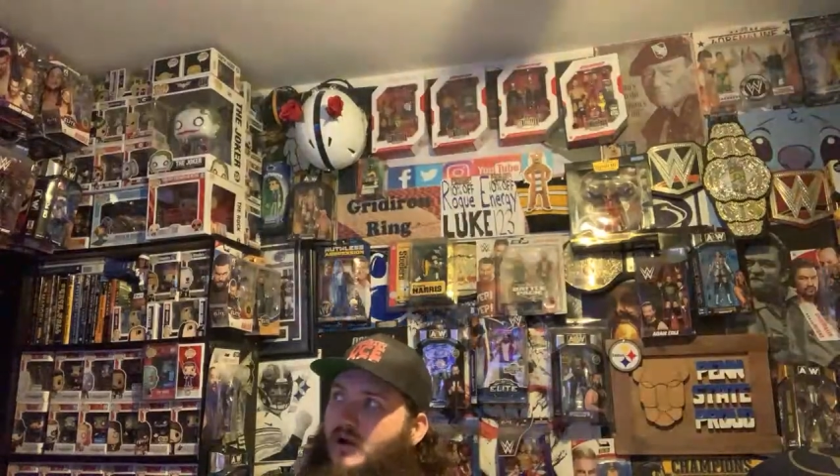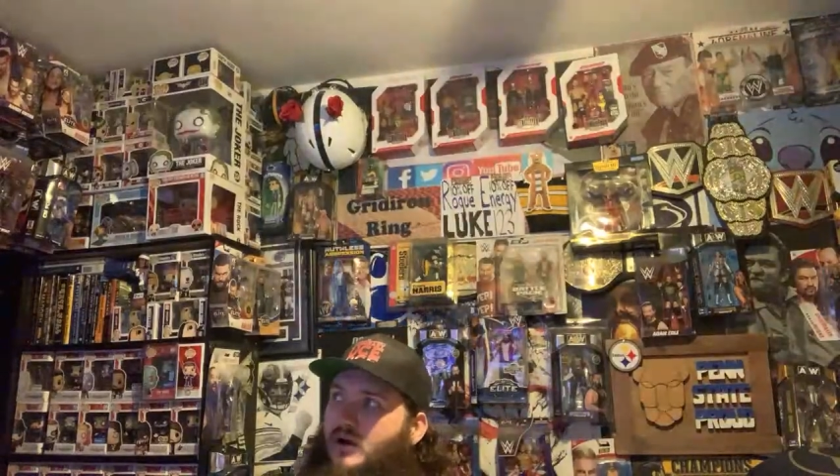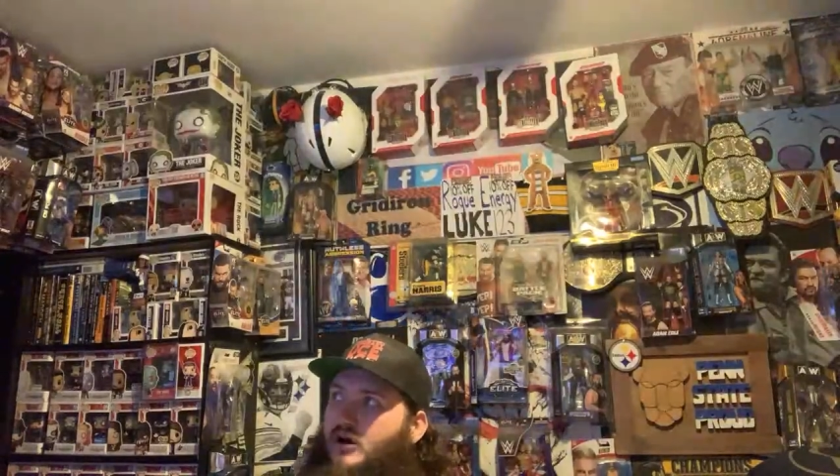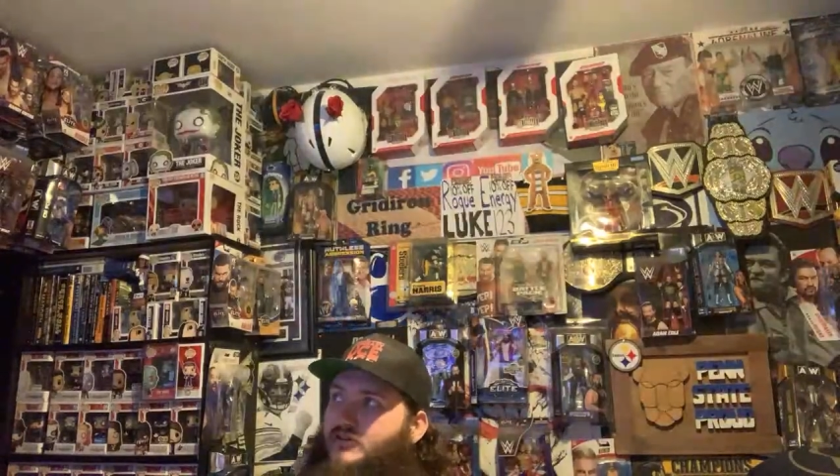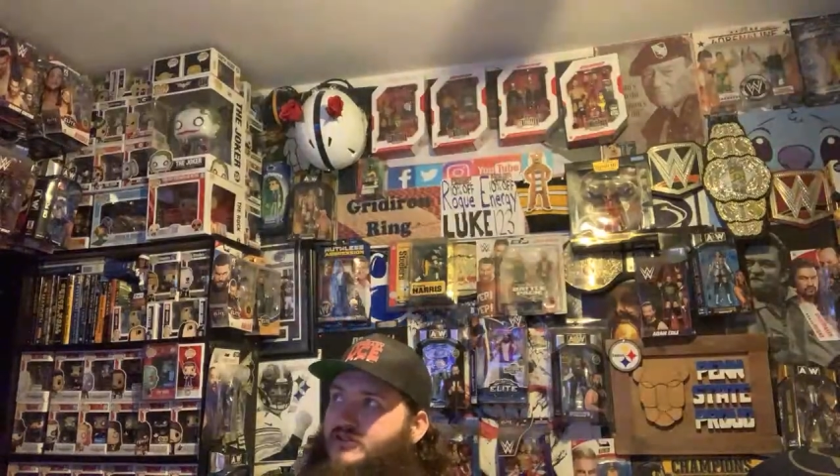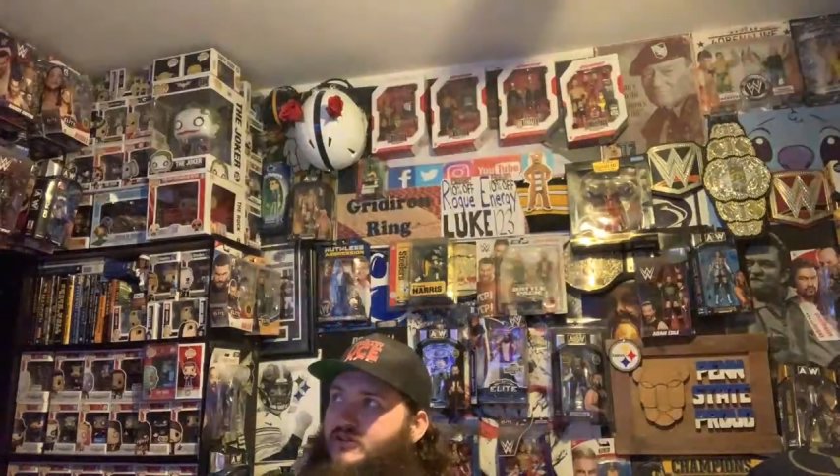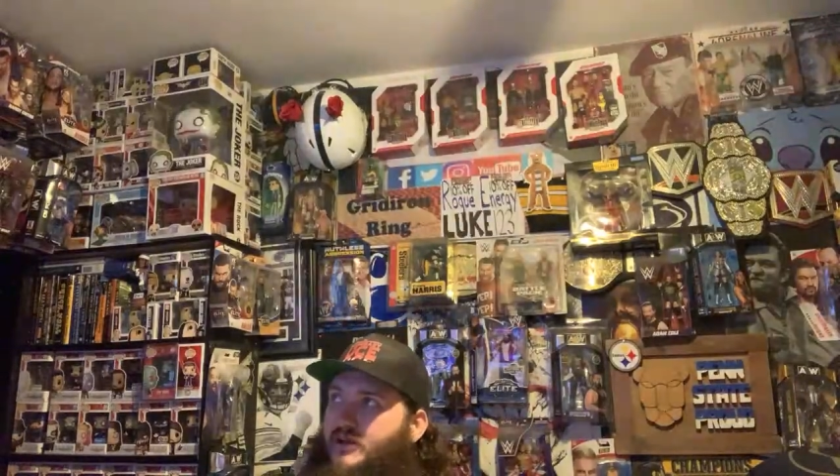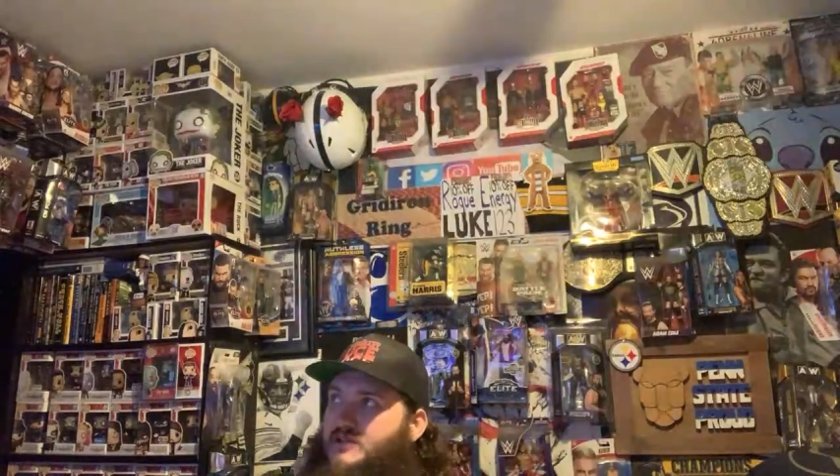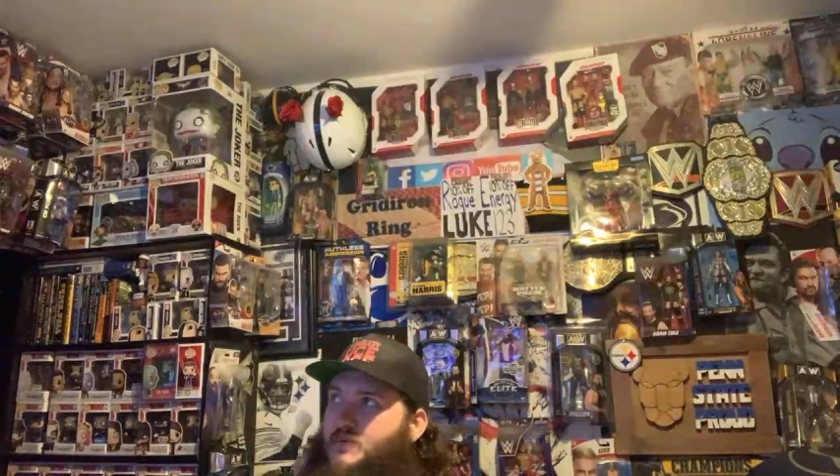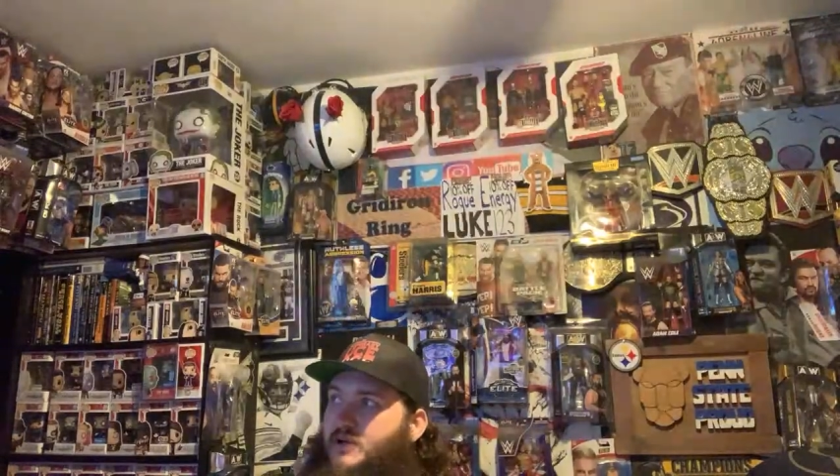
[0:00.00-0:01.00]
Also
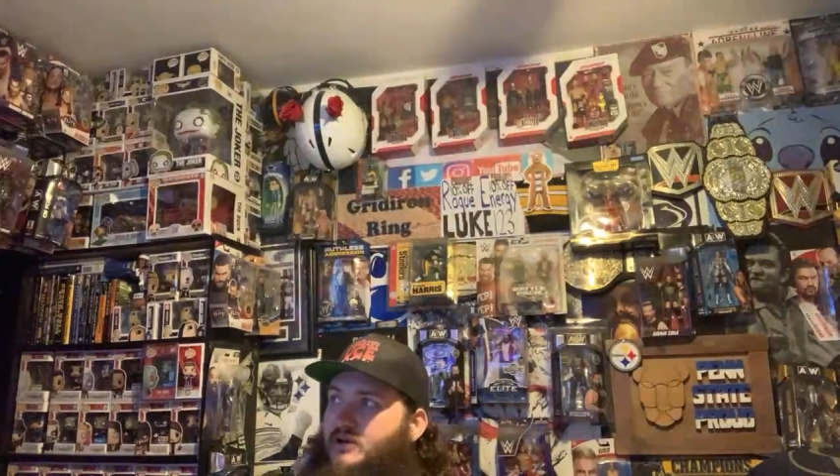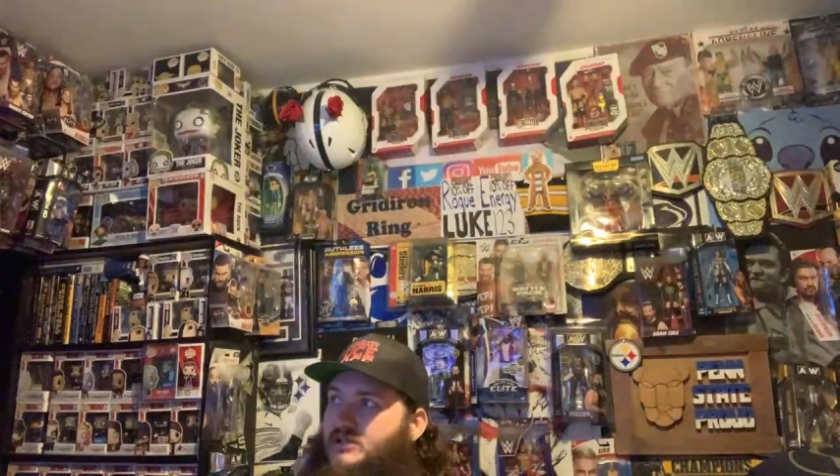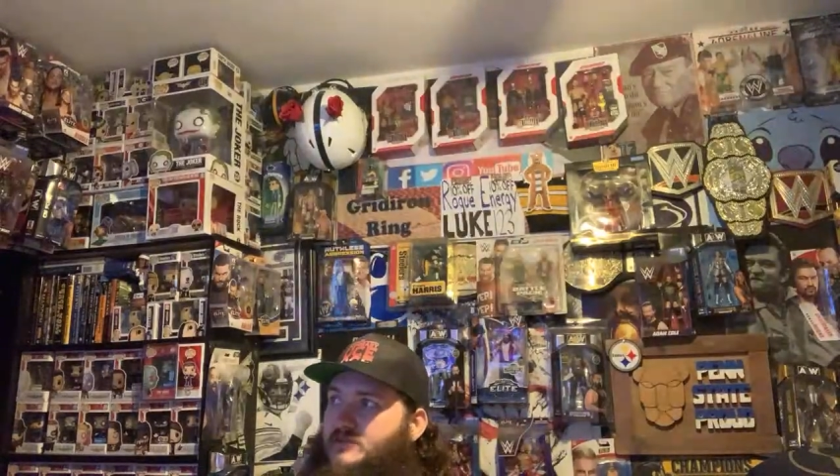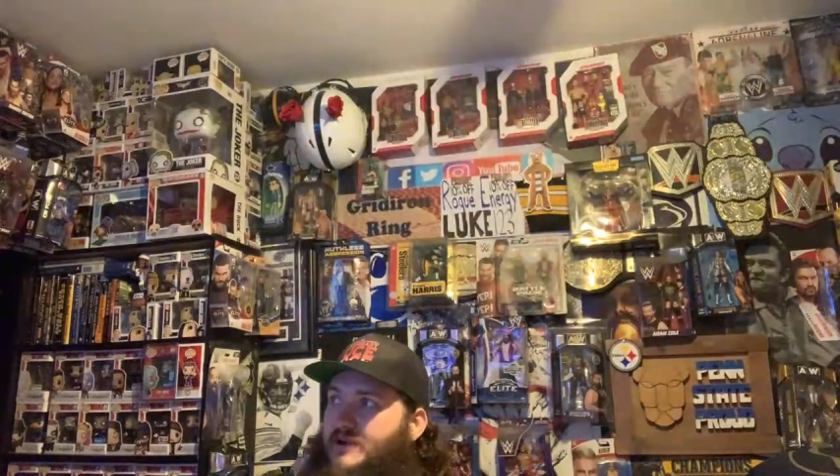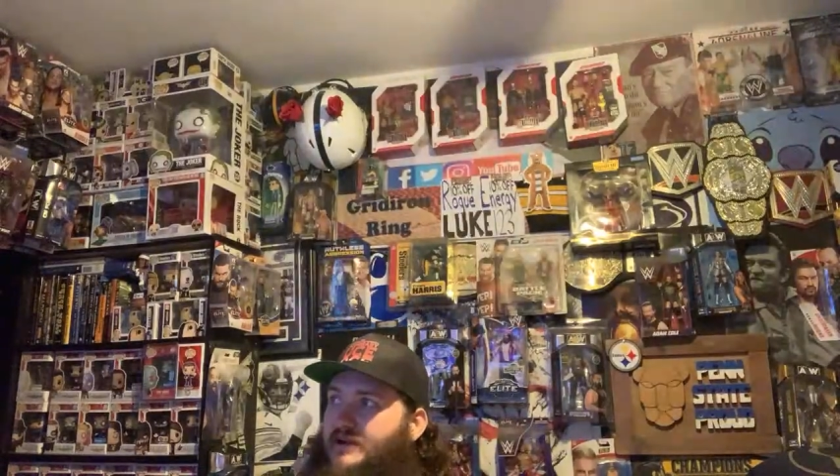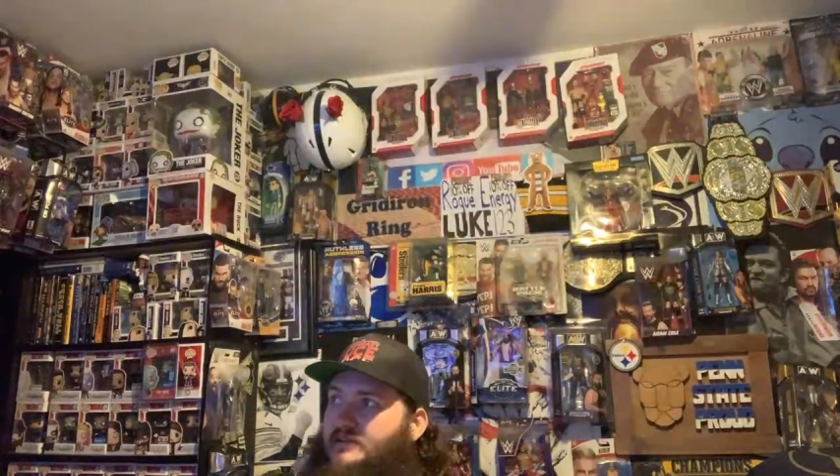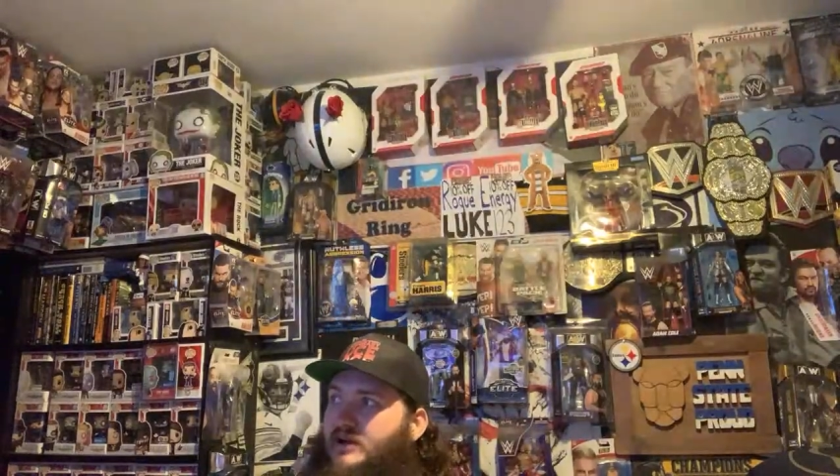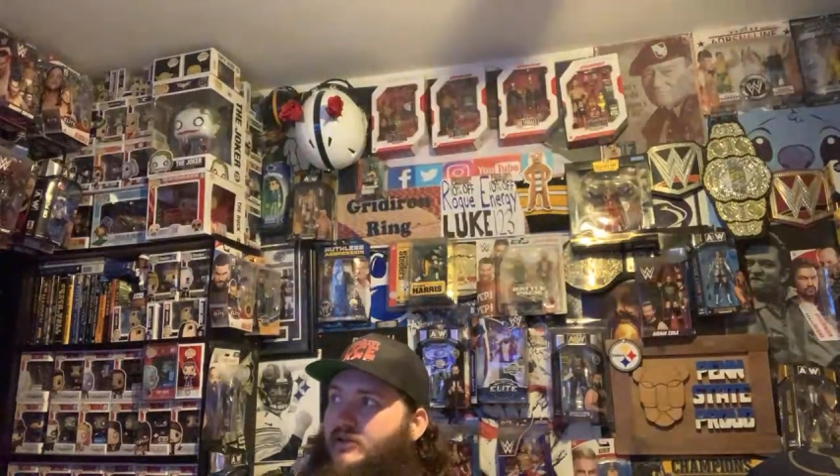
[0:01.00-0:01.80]
next week on SmackDown,